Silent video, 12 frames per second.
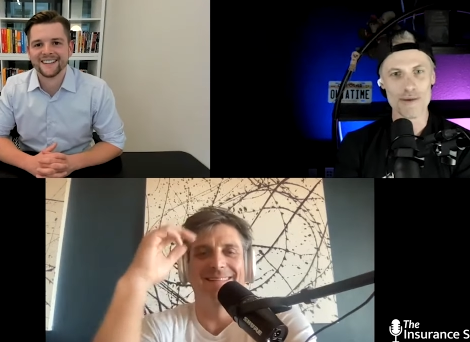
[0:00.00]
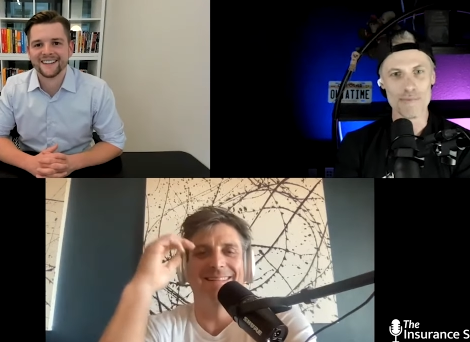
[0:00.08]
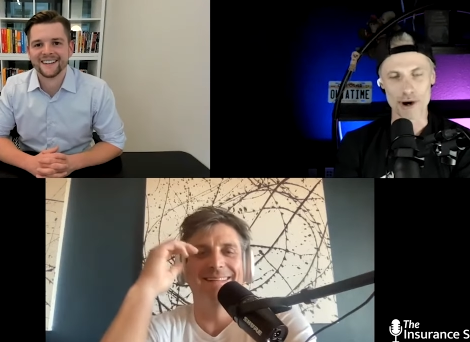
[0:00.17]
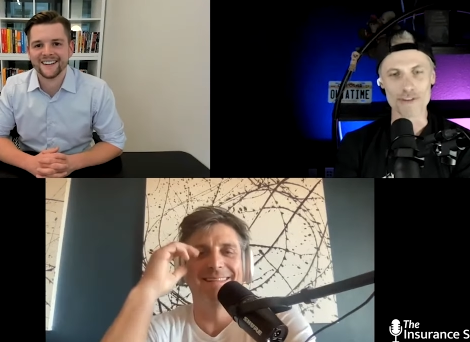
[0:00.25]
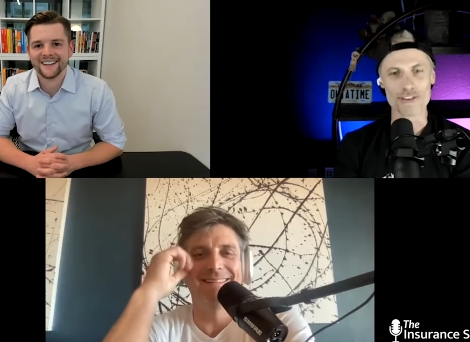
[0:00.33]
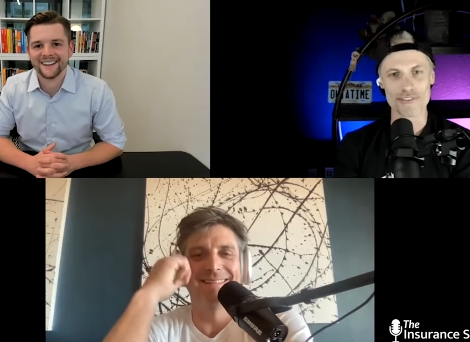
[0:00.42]

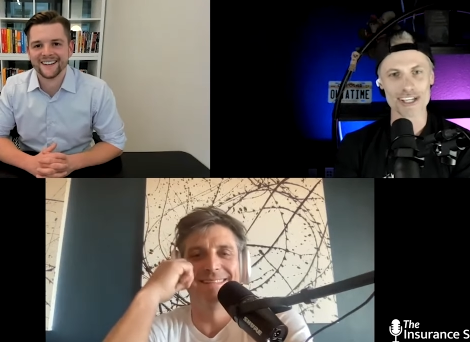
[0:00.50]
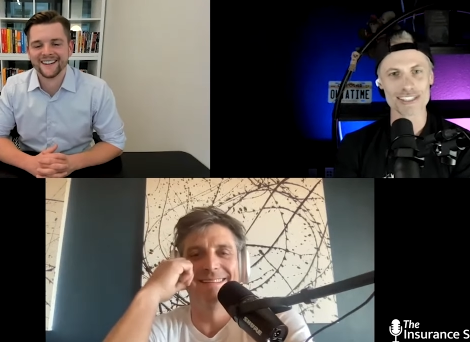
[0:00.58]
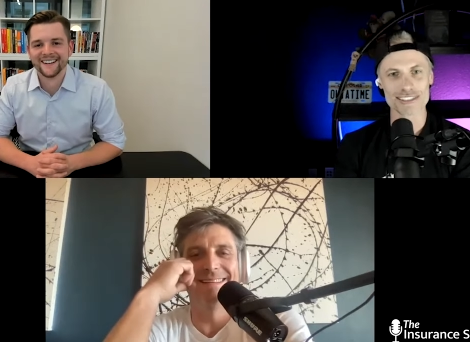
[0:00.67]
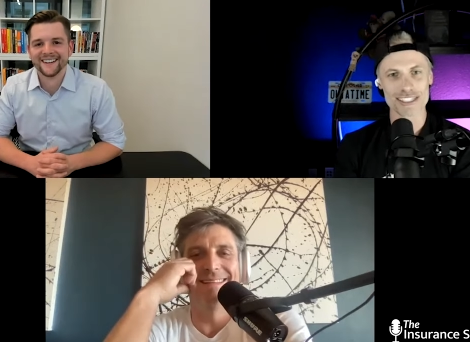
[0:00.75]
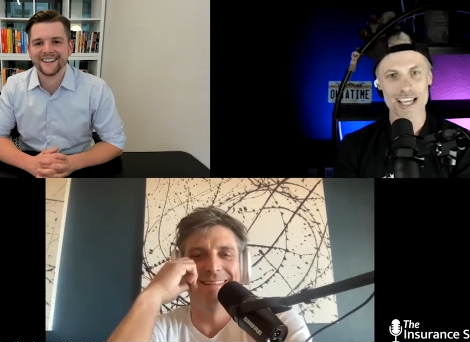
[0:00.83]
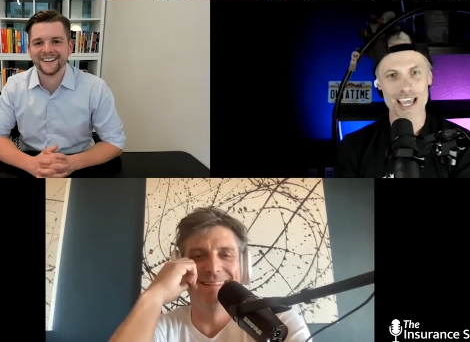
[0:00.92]
Speaker 1: both of
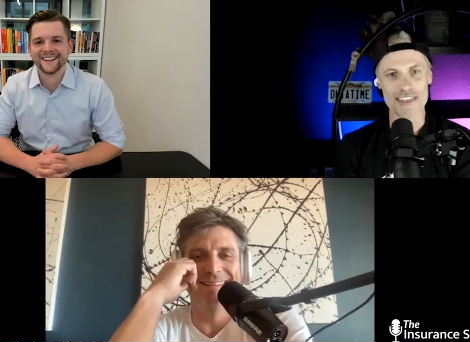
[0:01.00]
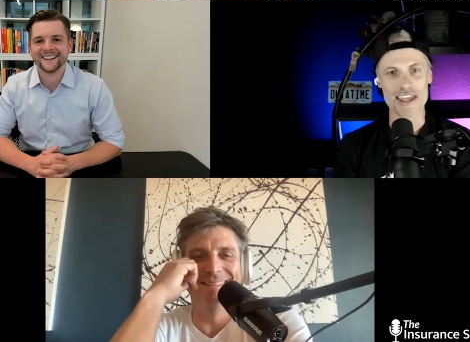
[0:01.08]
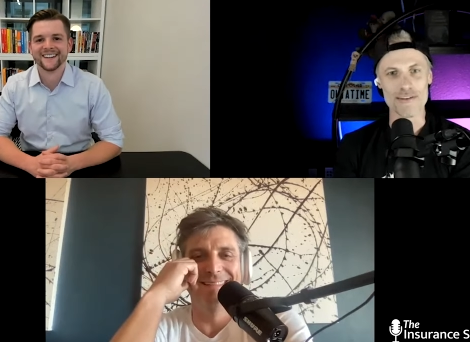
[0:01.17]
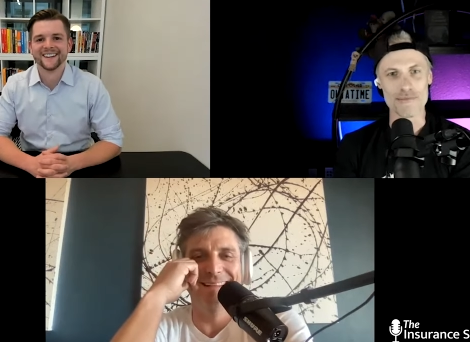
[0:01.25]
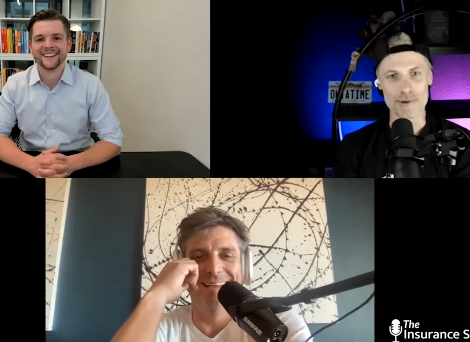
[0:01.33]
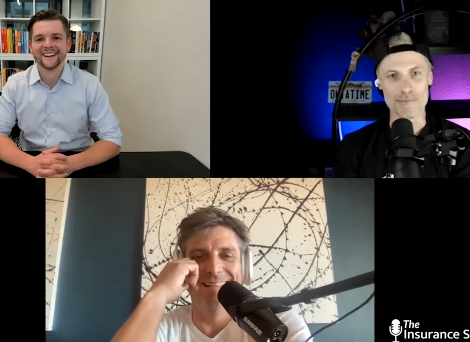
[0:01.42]
us, and
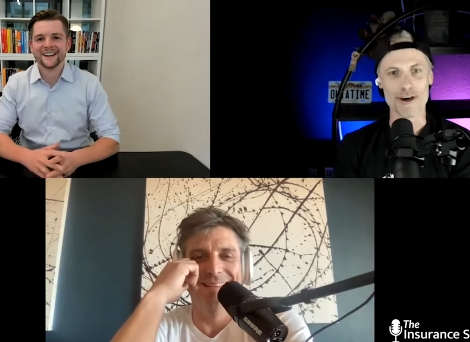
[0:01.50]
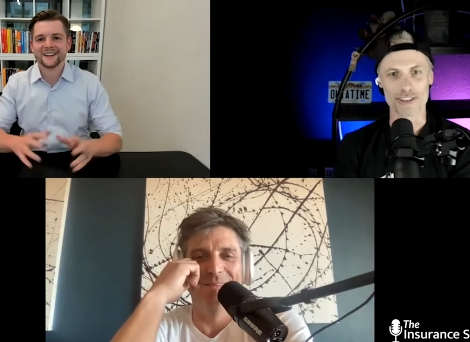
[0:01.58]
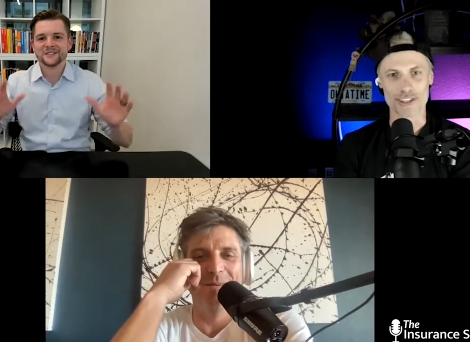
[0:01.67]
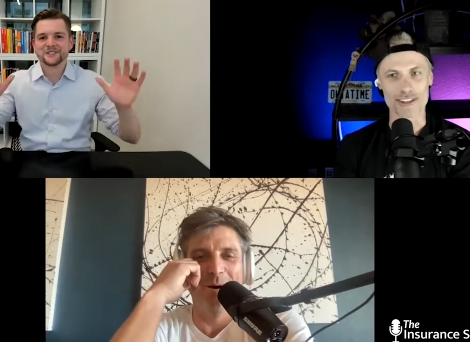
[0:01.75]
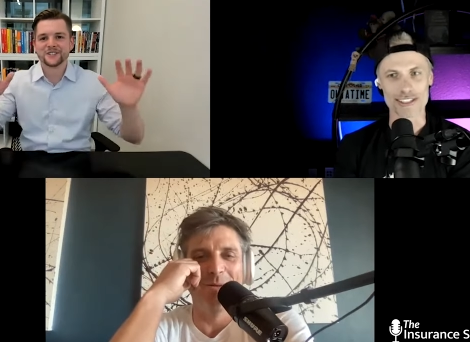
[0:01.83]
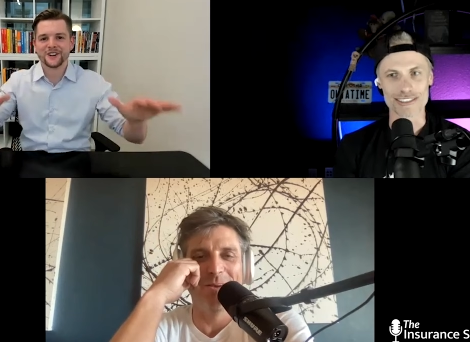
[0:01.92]
then we and both
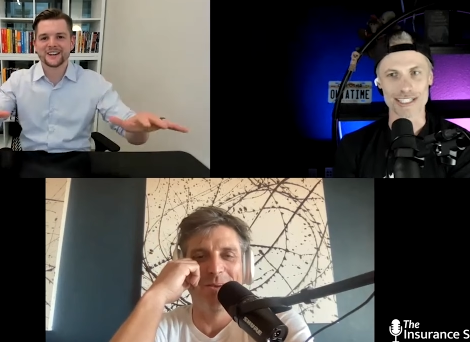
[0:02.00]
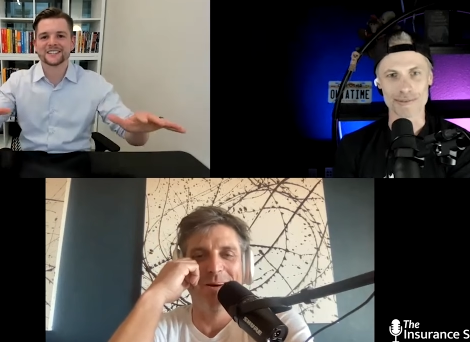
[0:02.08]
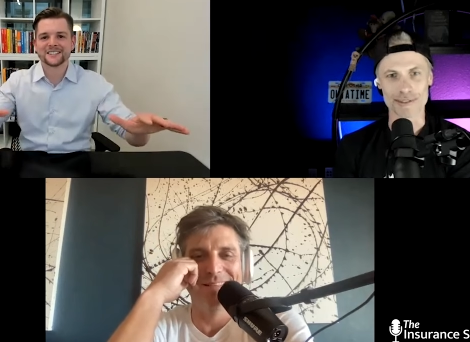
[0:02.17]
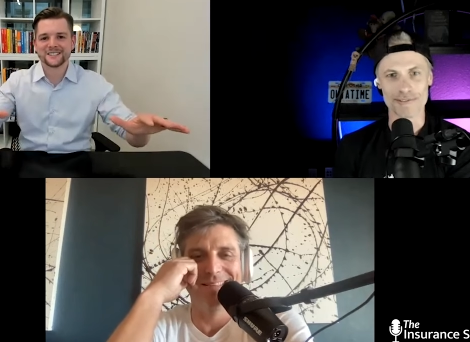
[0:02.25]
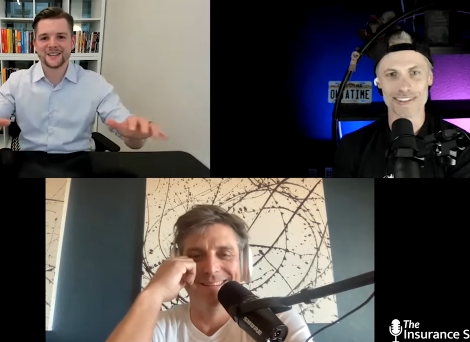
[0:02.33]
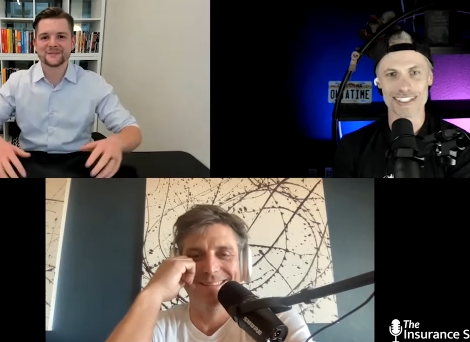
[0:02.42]
then we
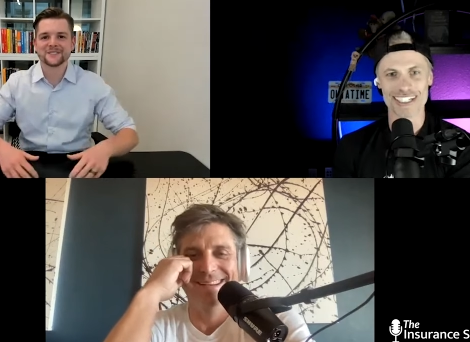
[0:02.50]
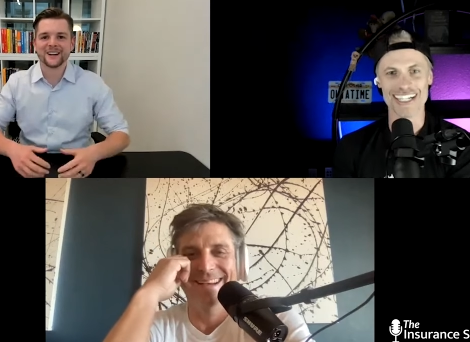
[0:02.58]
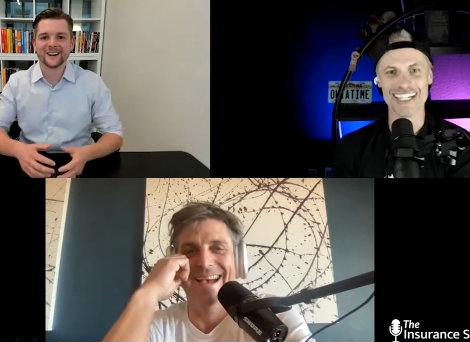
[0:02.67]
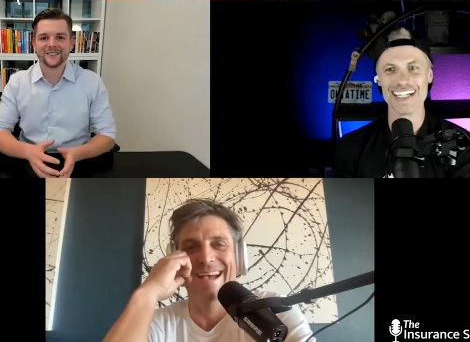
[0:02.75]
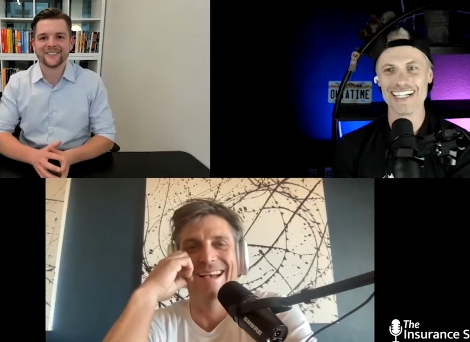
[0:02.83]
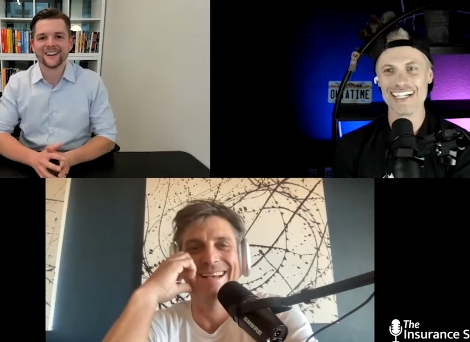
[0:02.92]

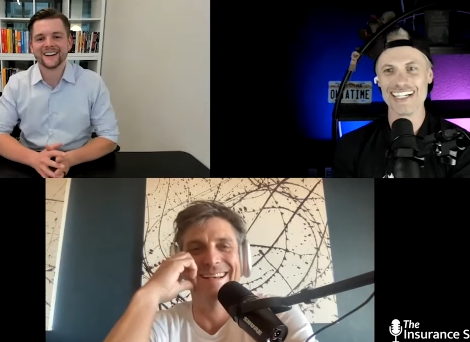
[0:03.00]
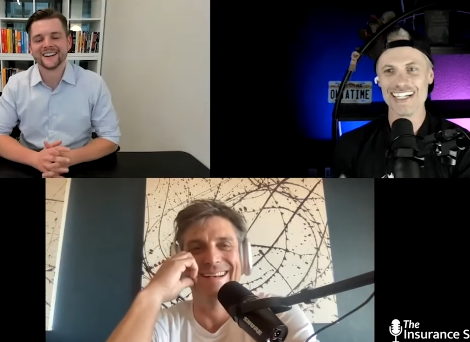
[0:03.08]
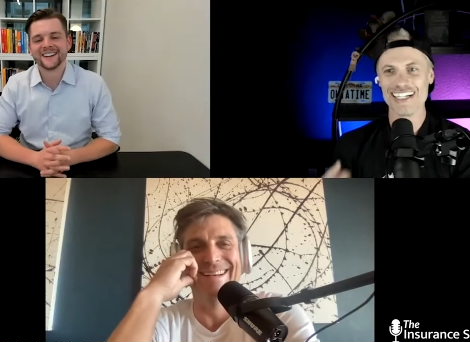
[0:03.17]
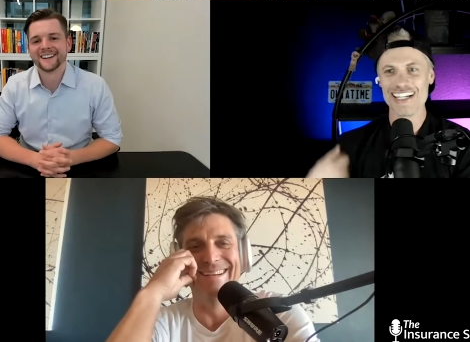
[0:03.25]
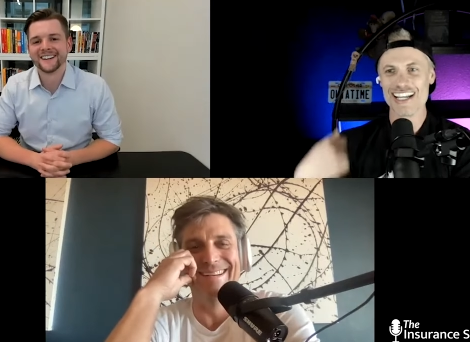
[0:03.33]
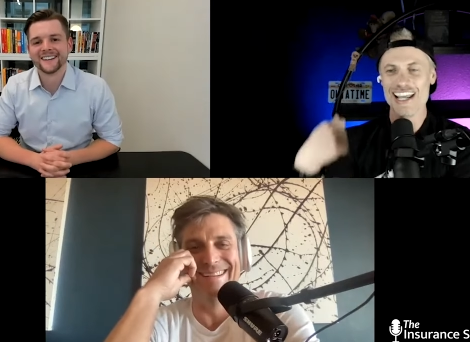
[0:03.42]

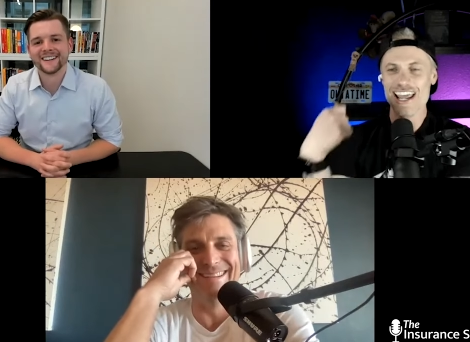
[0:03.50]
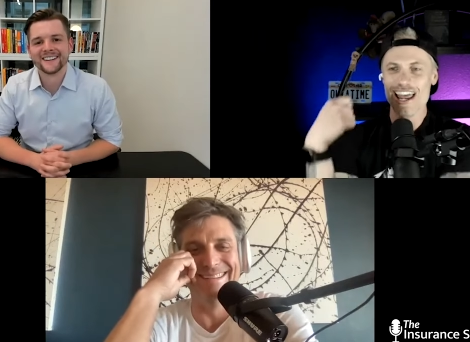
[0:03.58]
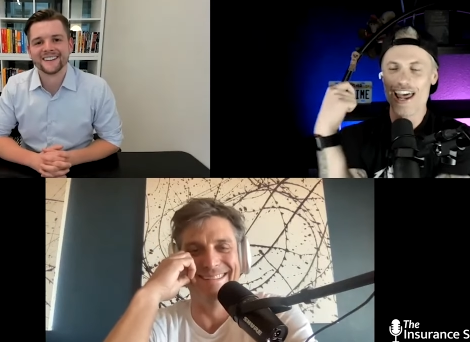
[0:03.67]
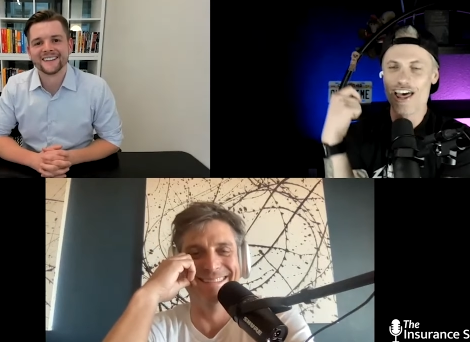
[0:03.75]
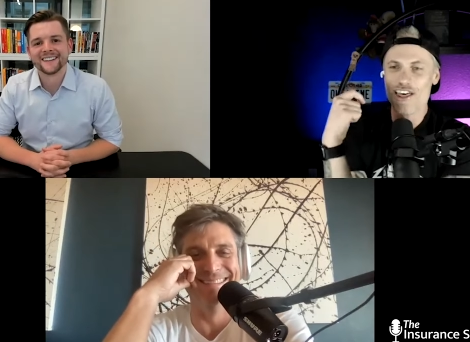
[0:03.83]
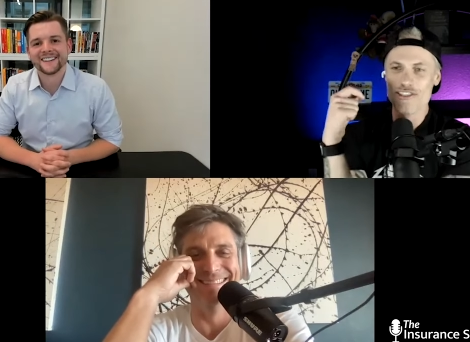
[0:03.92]
go. Both
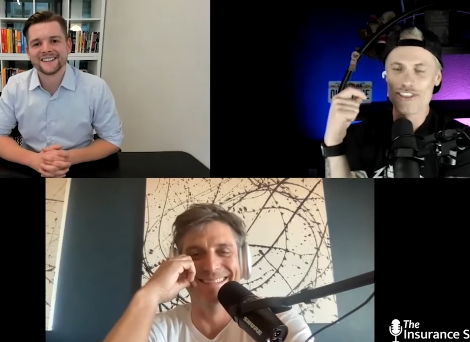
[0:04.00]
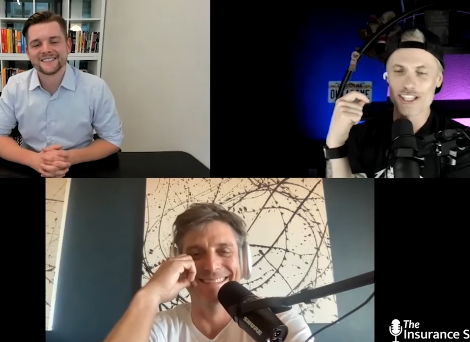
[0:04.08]
go.